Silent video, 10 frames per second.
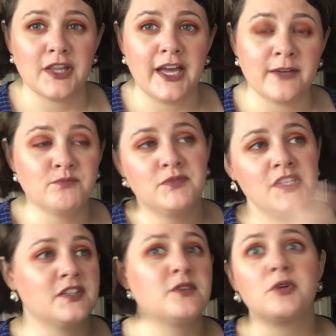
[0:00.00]
like,
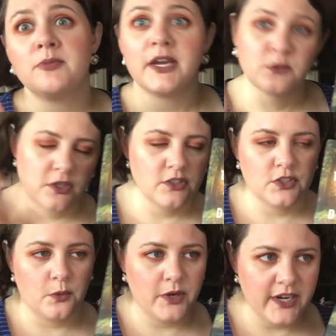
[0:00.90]
this is a mermaid world
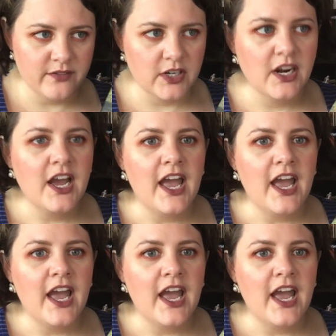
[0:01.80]
or whatever.